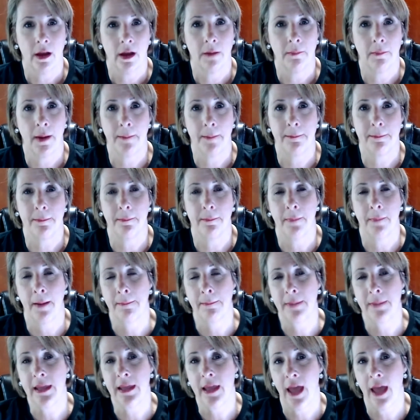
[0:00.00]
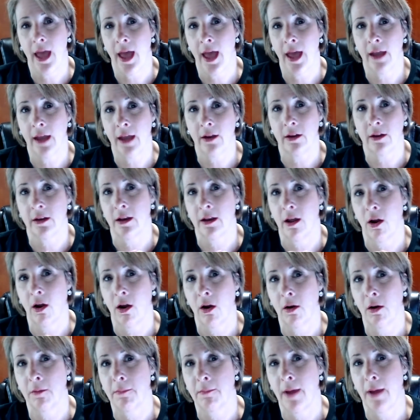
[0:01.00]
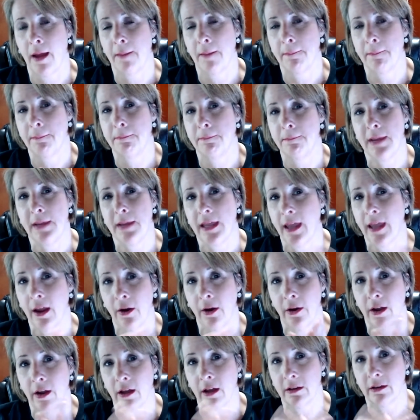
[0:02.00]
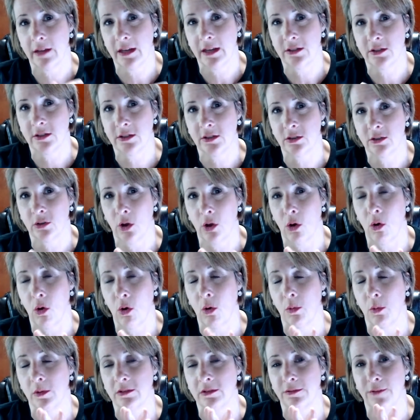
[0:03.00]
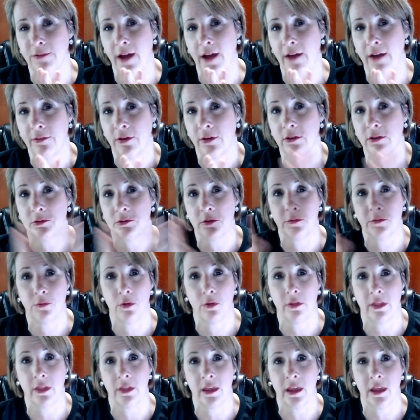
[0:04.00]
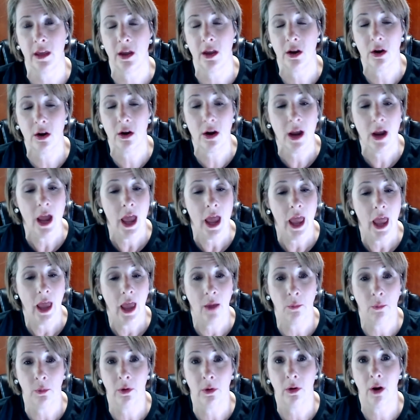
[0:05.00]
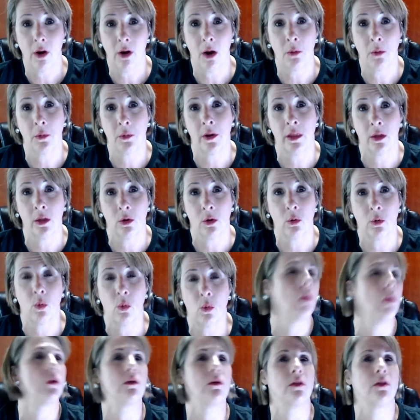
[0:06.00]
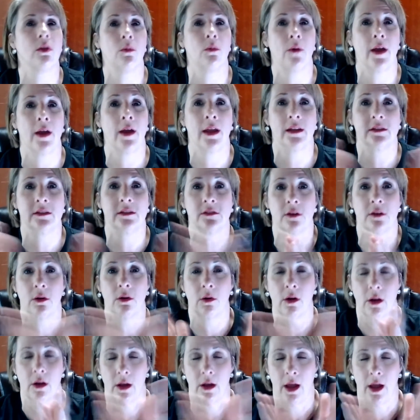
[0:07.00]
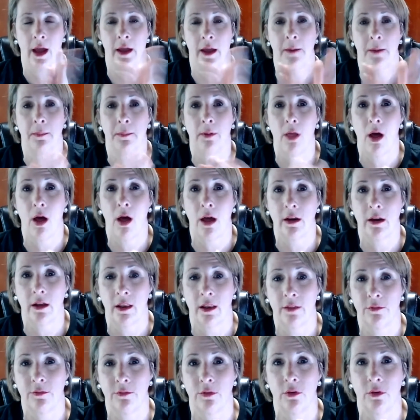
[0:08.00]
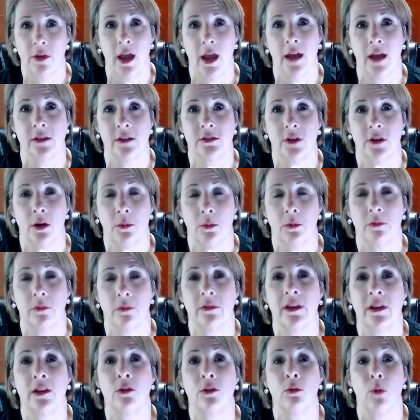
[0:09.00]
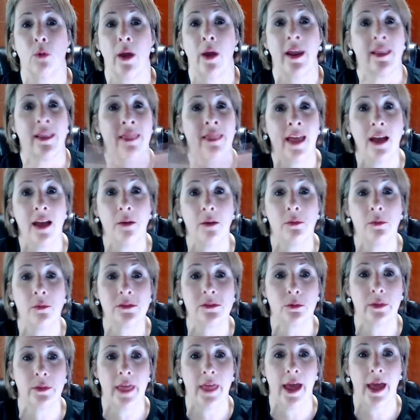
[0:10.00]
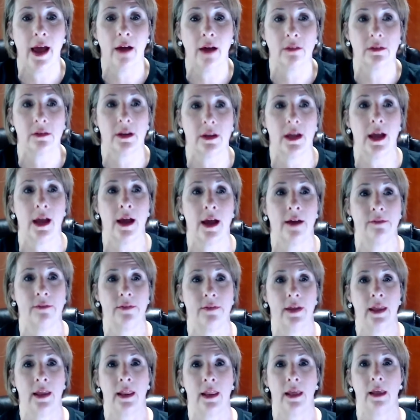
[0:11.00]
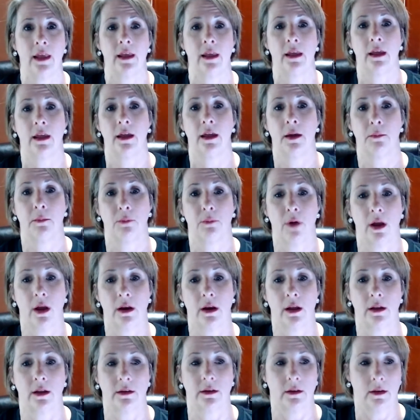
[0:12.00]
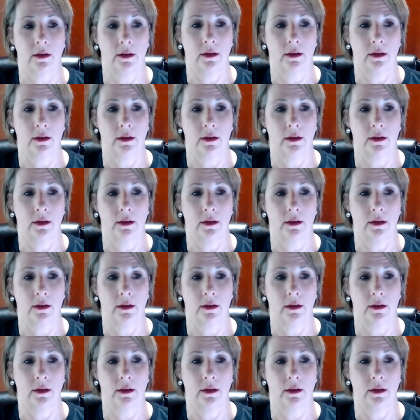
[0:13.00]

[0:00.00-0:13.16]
My BHAG or my big hairy audacious goal was 500 for the year, and we're already a quarter of the way. So I applaud all of you guys. Y'all did great, and that was without any product.